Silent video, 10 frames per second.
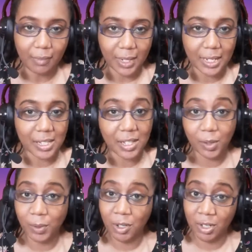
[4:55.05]
It's
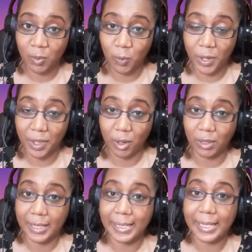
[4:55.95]
not without
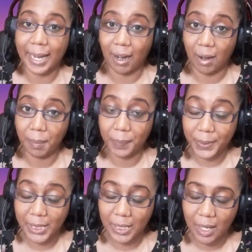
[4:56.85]
its
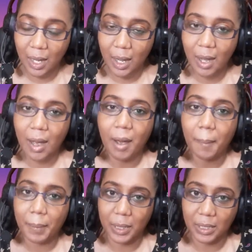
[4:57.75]
hiccups,
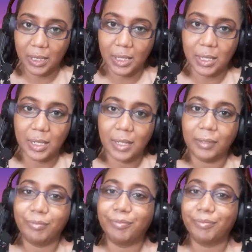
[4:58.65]
but
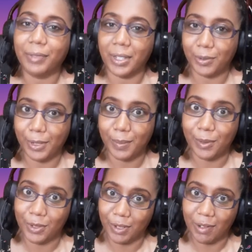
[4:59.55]
that's what I'm
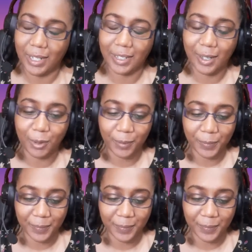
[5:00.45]
using right now.